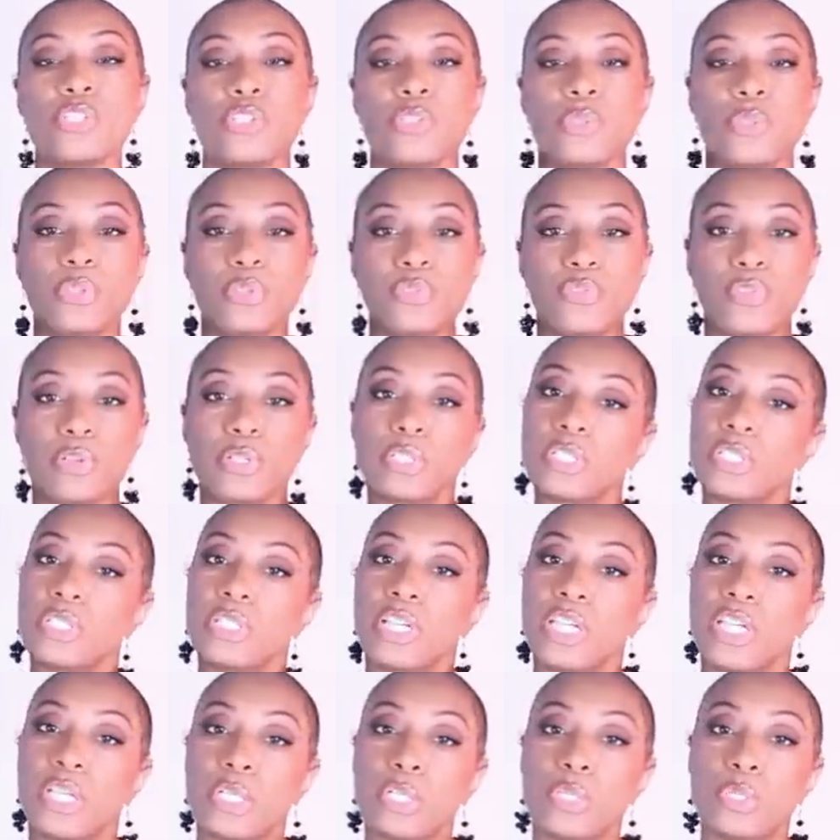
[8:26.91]
So this first
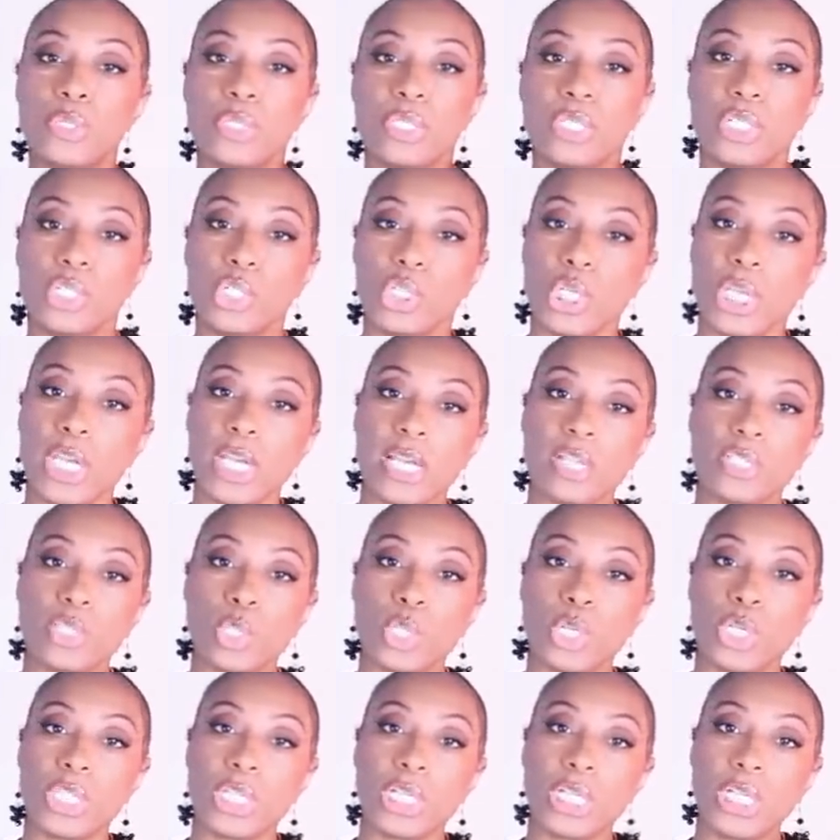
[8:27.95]
look here, you see she has
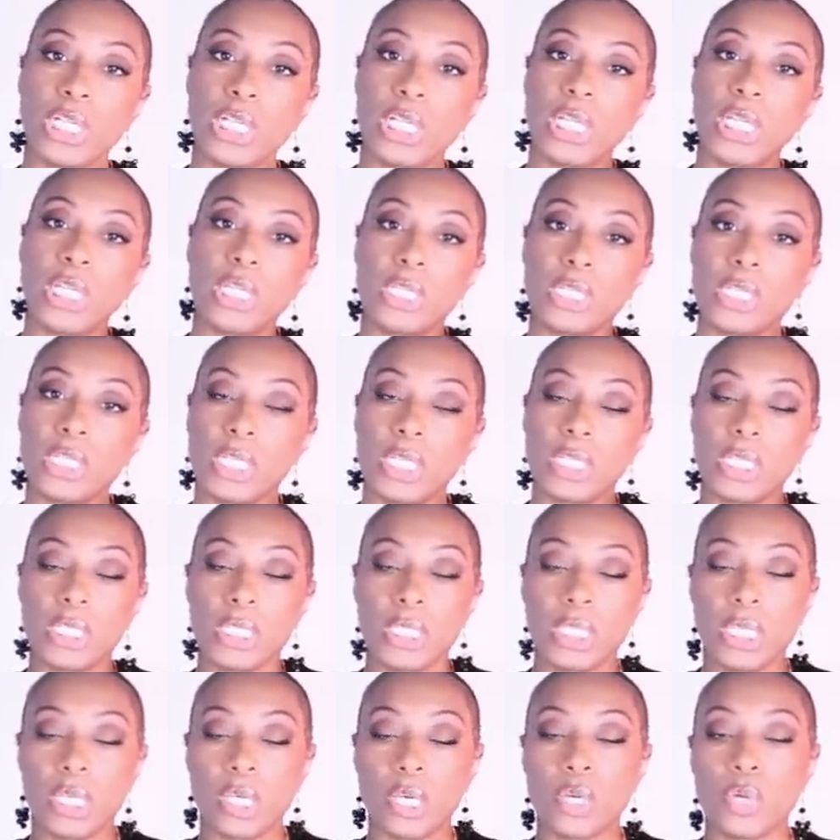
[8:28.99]
on the Canadian
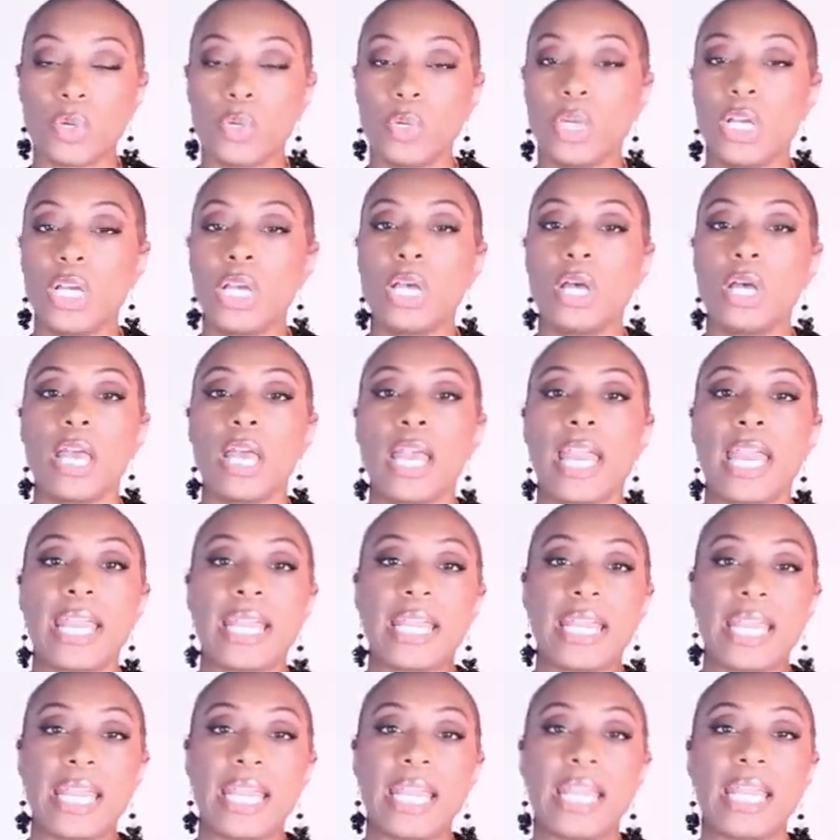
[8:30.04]
tuxedo,
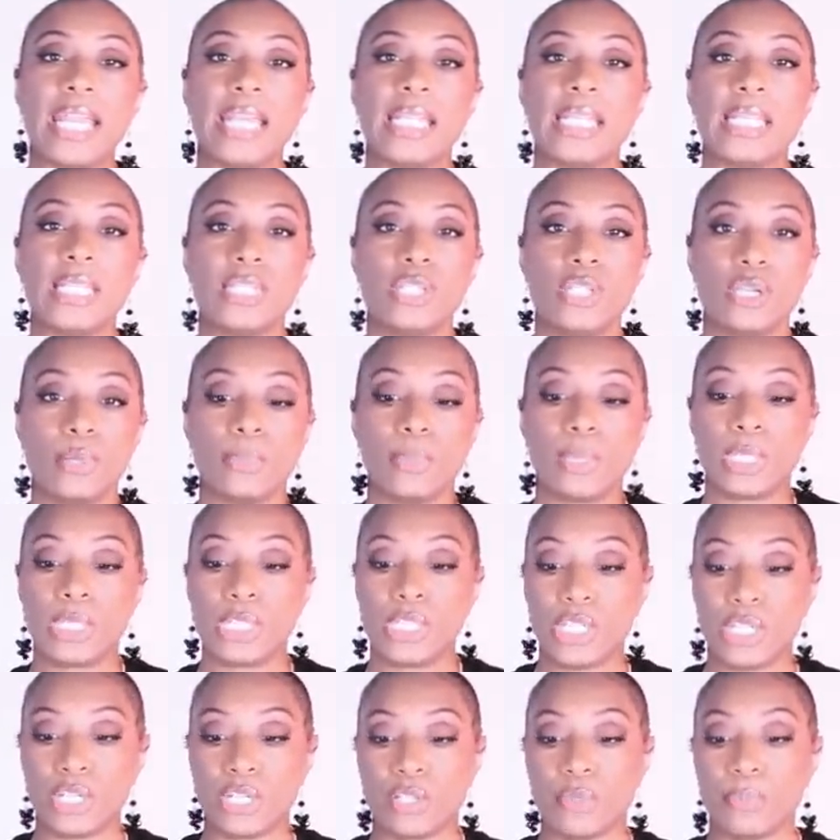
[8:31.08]
aka the denim
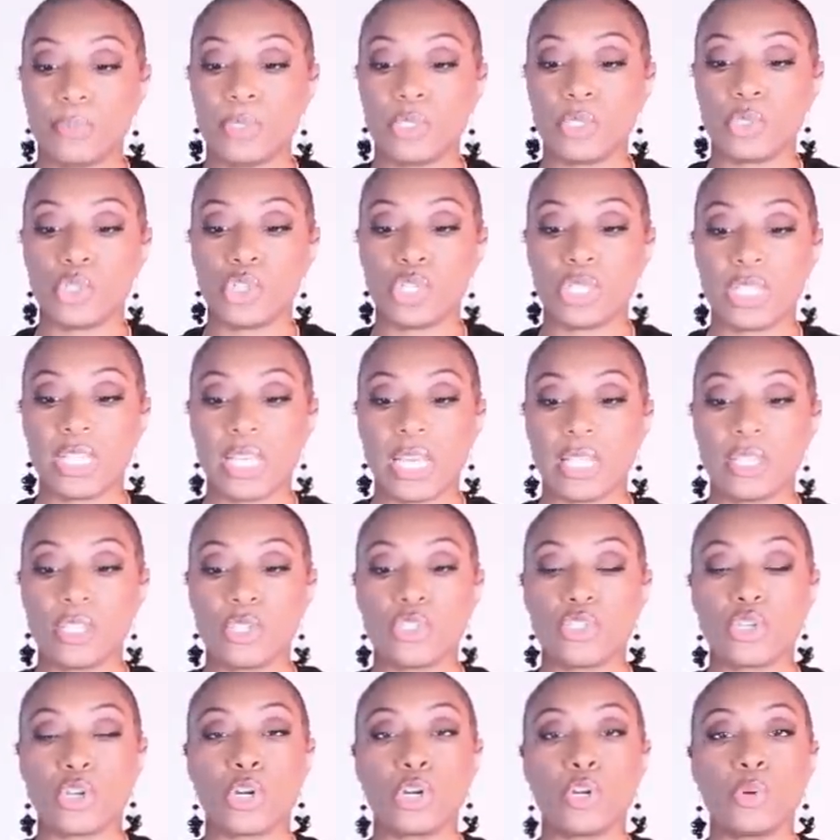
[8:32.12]
on denim. So she's got
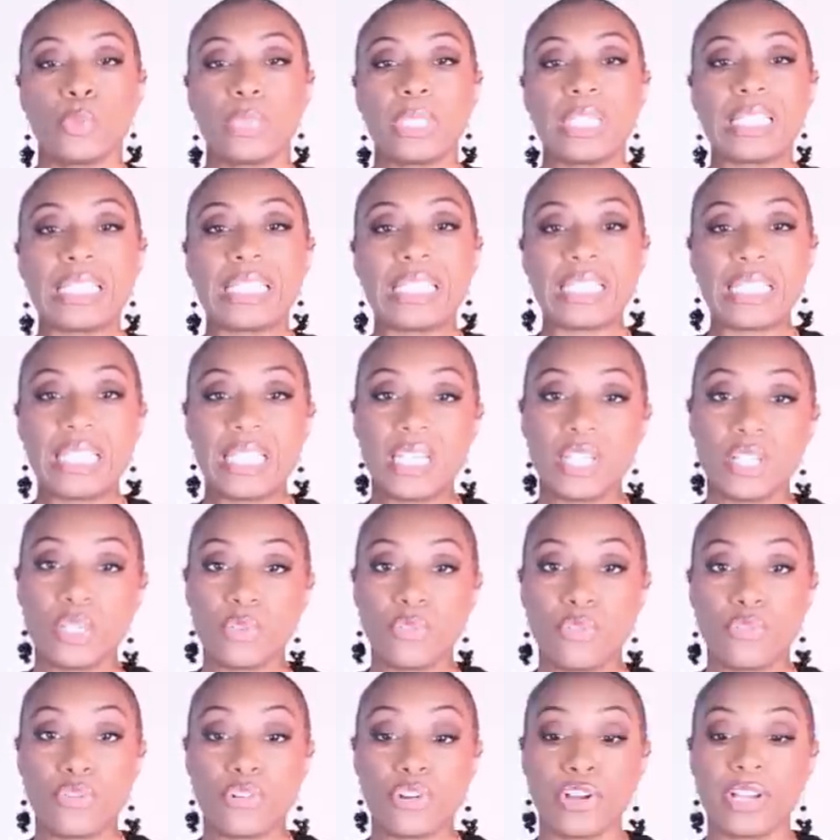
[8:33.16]
the skirt with the slit in
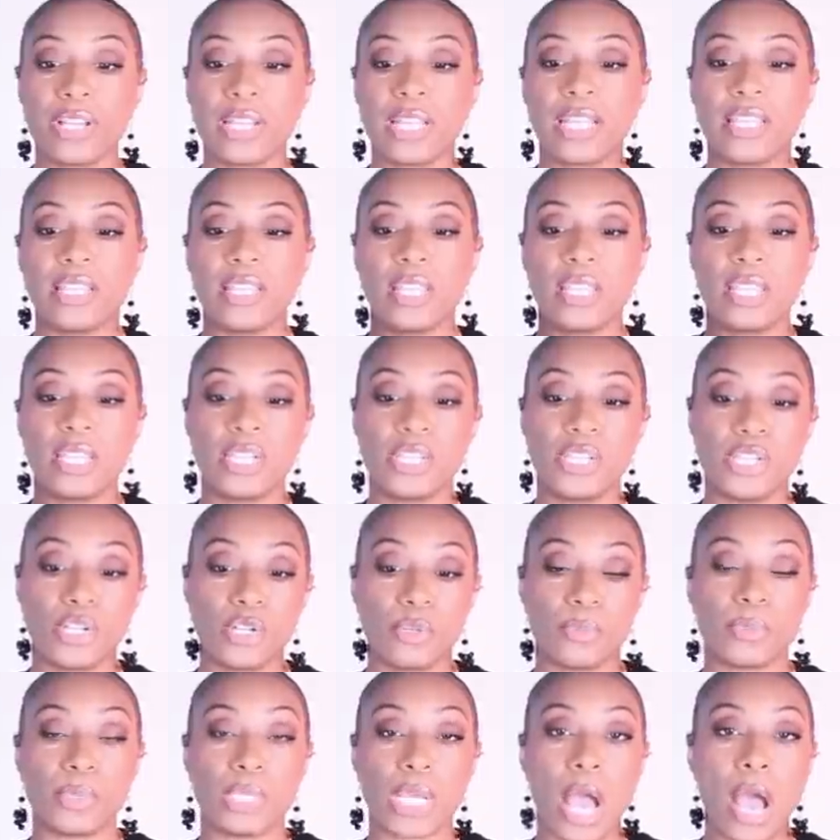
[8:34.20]
the front and then the
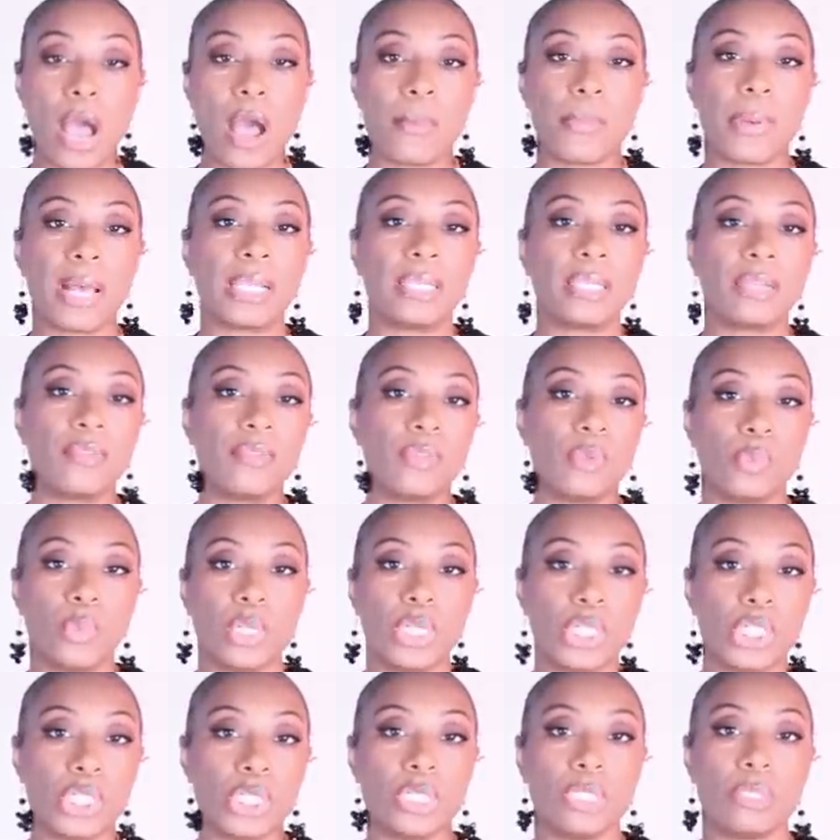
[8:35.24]
denim top. I love the
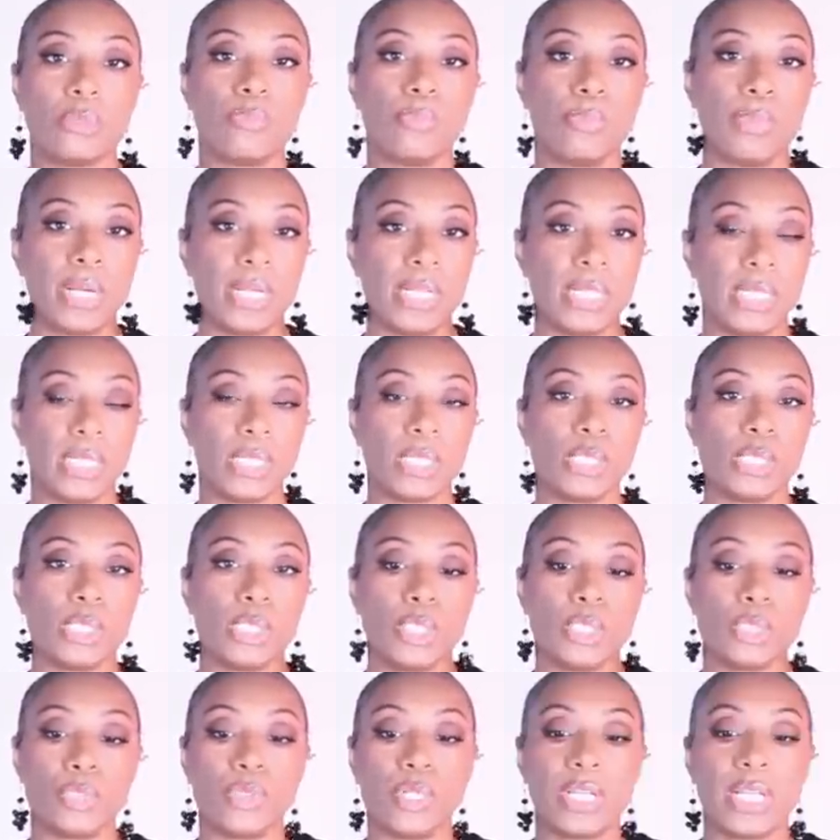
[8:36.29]
way she's buttoned it a
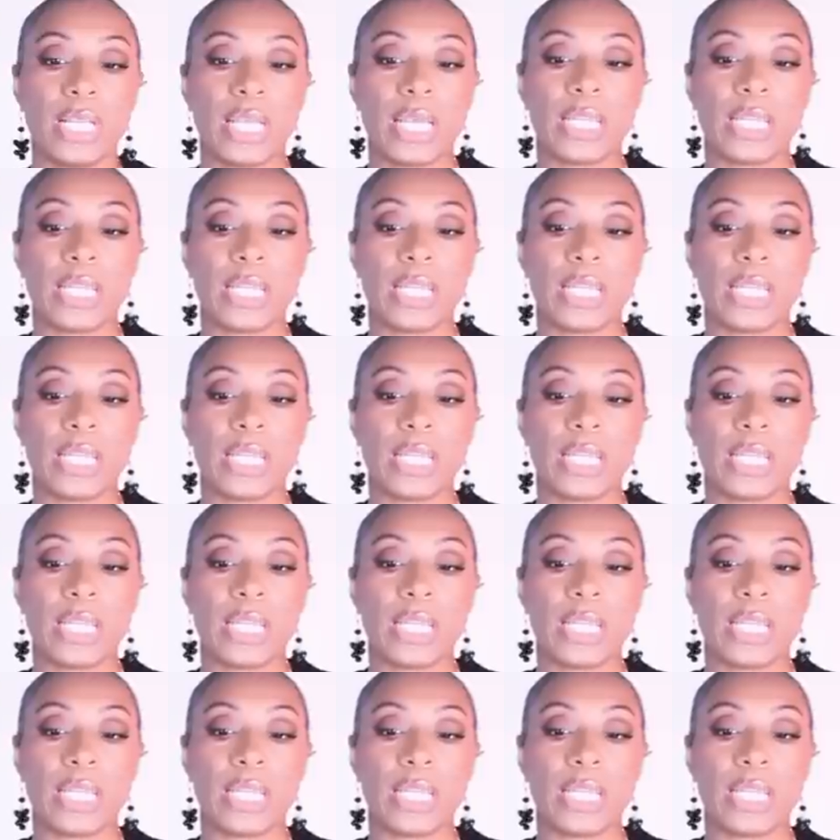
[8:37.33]
little and